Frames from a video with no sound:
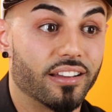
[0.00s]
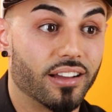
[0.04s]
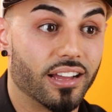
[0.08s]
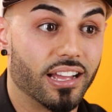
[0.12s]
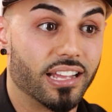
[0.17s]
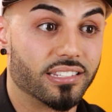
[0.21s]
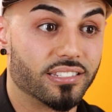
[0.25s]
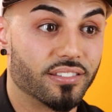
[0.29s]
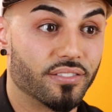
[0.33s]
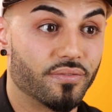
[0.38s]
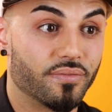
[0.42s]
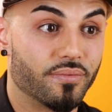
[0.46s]

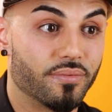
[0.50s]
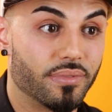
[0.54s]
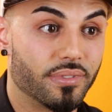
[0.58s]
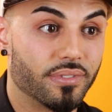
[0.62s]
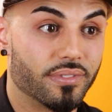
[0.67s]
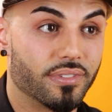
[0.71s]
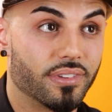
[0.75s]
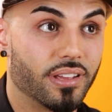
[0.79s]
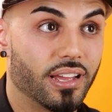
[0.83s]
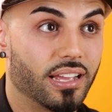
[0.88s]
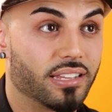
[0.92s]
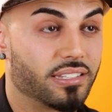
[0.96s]
as
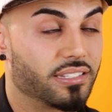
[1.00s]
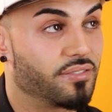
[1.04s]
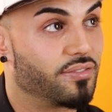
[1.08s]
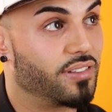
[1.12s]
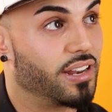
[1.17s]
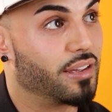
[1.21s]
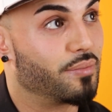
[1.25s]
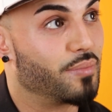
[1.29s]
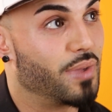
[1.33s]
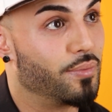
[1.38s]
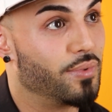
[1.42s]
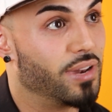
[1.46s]
of
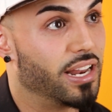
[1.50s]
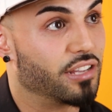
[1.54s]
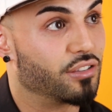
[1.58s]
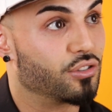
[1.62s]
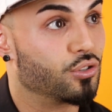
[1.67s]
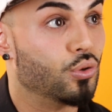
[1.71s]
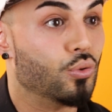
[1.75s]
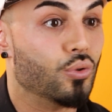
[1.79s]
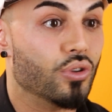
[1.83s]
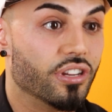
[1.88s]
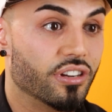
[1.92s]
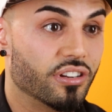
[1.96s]
like maybe like
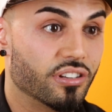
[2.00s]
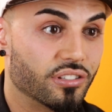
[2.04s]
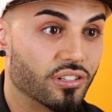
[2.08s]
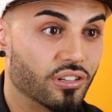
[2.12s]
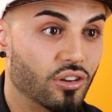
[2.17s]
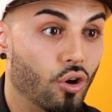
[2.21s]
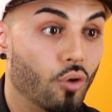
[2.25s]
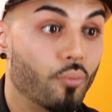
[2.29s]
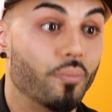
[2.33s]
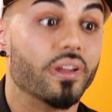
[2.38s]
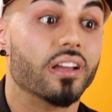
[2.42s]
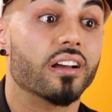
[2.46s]
2 years
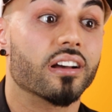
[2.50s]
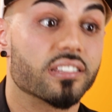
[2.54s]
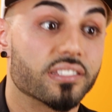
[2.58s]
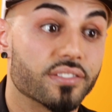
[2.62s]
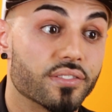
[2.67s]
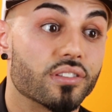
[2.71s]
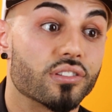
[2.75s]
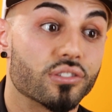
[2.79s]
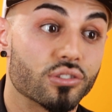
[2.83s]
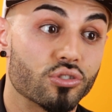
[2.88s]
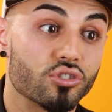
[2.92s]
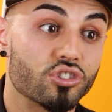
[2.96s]
ago, because
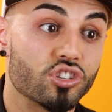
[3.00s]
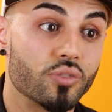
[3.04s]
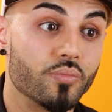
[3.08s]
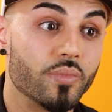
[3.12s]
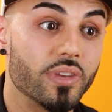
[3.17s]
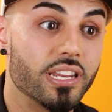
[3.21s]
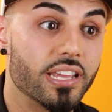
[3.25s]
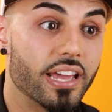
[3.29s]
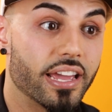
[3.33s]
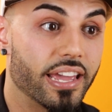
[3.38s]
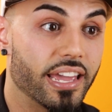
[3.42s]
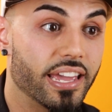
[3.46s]
of the social
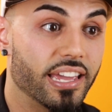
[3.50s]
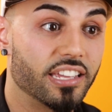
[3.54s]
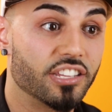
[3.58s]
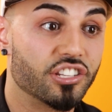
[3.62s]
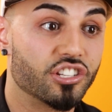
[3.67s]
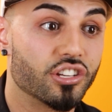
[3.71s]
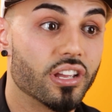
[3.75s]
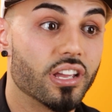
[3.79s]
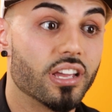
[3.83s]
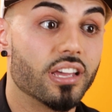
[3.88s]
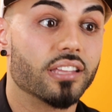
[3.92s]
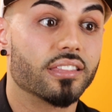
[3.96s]
media
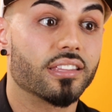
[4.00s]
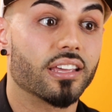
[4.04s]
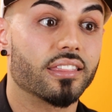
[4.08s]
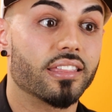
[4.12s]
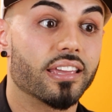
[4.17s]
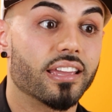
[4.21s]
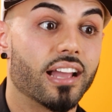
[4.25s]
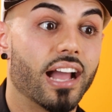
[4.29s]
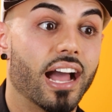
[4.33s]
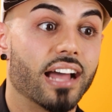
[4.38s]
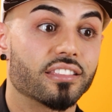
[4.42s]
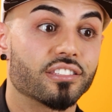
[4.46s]
age, that
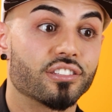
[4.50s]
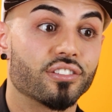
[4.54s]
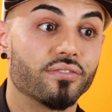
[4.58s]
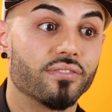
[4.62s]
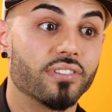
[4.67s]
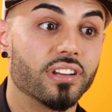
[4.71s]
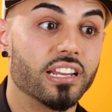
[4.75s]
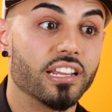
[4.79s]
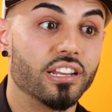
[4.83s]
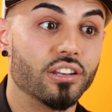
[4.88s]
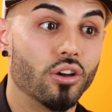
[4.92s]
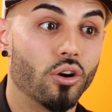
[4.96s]
they got to
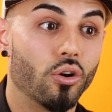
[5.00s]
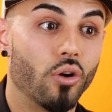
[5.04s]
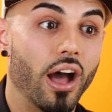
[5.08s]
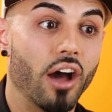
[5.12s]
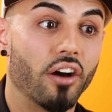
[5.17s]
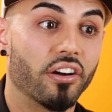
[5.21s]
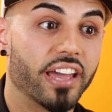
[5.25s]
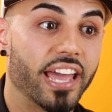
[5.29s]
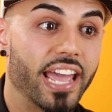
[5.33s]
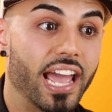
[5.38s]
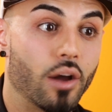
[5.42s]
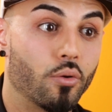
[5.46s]
really know
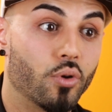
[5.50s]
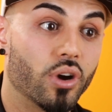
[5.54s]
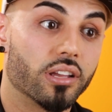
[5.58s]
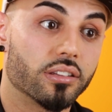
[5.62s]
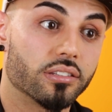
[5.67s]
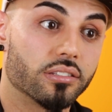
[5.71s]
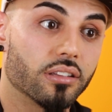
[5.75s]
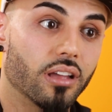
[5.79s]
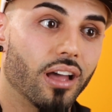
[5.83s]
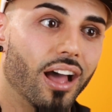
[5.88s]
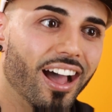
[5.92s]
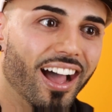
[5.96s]
how gay I
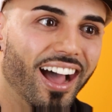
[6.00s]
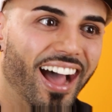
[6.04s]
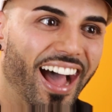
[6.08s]
was.